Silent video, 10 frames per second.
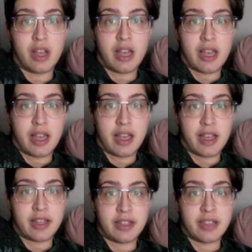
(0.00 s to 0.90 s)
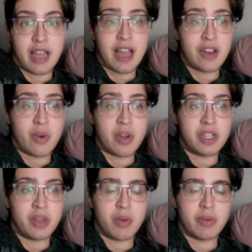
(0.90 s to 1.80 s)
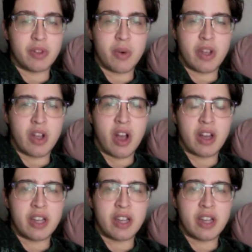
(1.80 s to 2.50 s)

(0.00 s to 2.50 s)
and I had no idea what was going on.